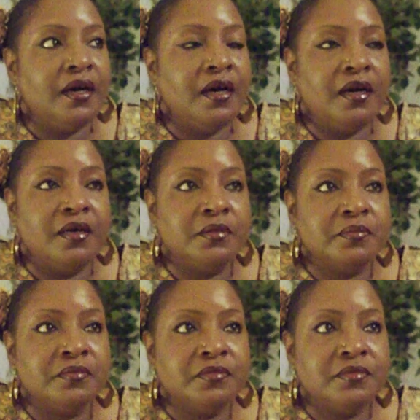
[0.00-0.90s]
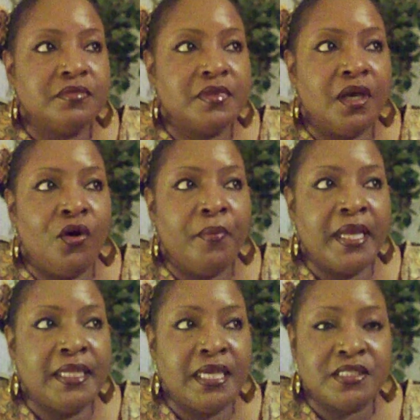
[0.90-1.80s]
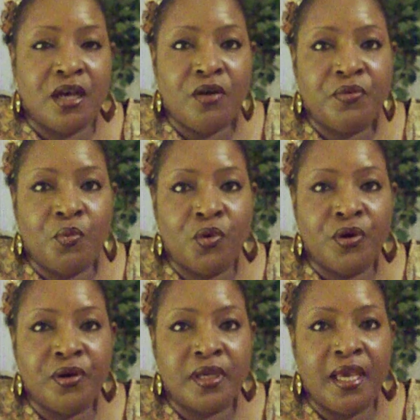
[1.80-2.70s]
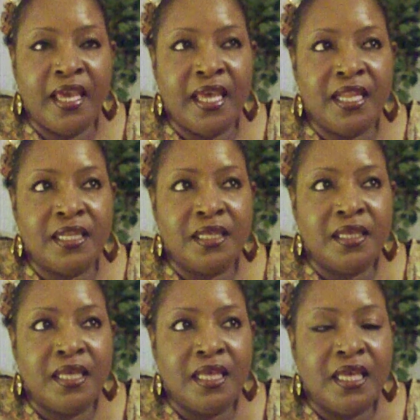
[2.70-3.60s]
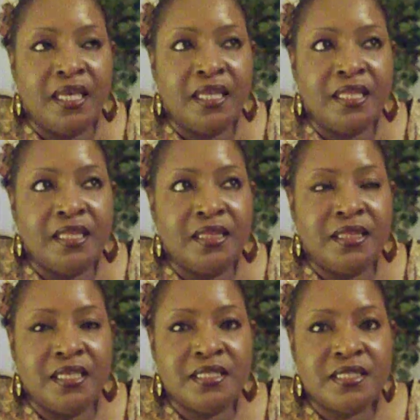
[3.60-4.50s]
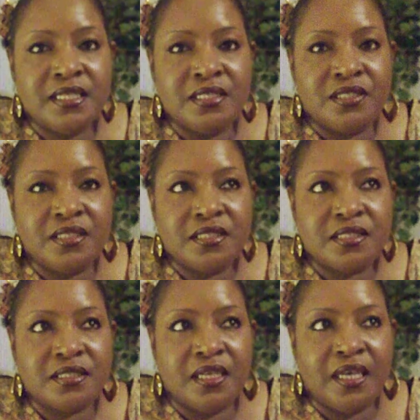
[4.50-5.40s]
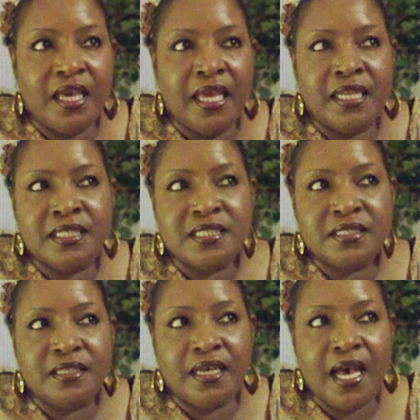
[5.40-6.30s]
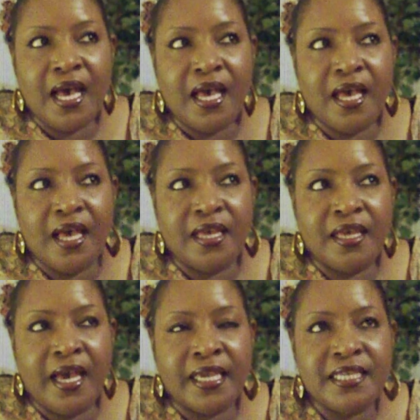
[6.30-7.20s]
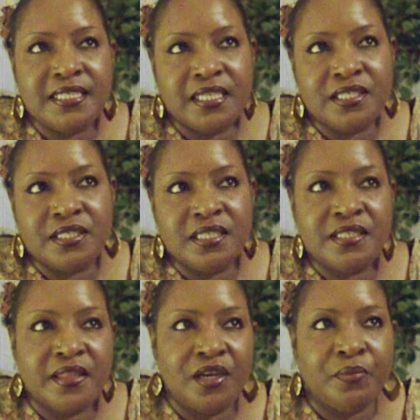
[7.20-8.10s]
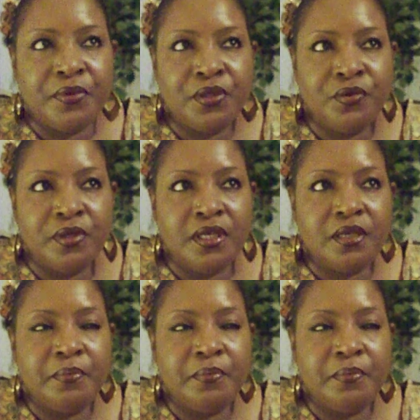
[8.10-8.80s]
Um, on my days off from work, and this is just, and I guess it's therapeutic,